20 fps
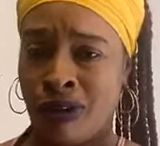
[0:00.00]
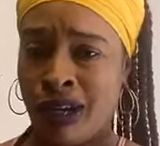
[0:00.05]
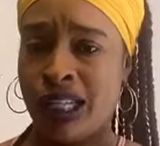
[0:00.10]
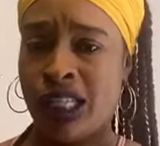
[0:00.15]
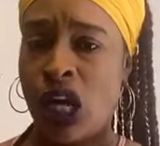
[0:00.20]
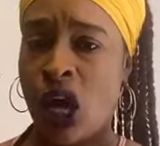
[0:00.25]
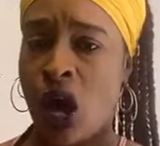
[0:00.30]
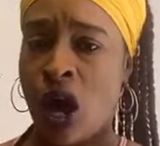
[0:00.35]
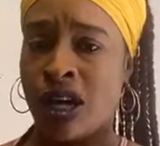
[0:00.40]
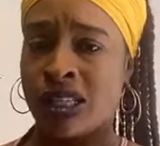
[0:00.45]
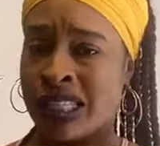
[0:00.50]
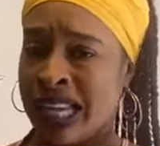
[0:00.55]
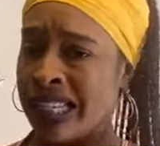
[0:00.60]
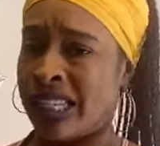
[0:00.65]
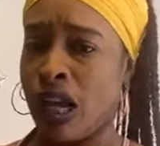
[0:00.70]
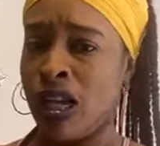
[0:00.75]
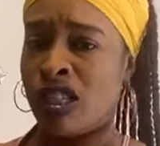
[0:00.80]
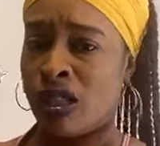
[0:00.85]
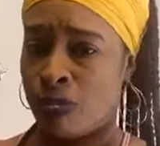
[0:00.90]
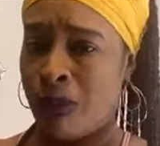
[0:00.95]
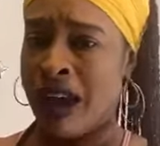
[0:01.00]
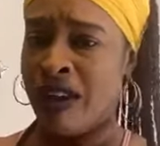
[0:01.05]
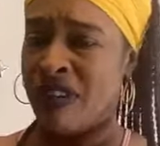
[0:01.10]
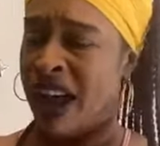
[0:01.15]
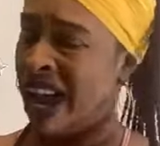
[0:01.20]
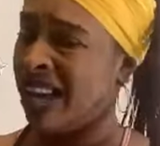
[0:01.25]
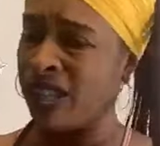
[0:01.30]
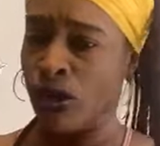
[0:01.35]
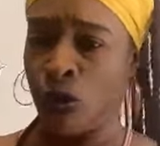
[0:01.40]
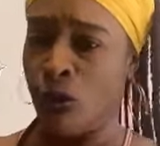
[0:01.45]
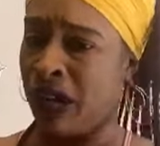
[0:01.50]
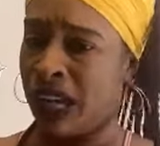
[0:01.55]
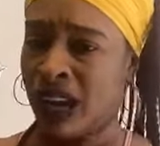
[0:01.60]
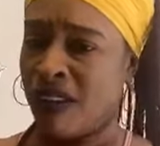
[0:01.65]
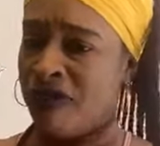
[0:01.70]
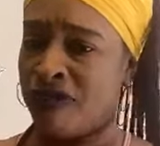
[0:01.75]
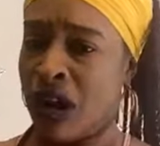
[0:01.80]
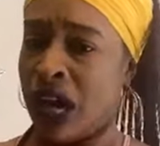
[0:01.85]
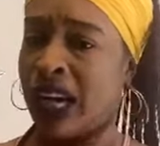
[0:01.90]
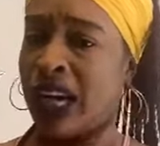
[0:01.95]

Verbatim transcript: Real talks. That's how Spike I's a wicked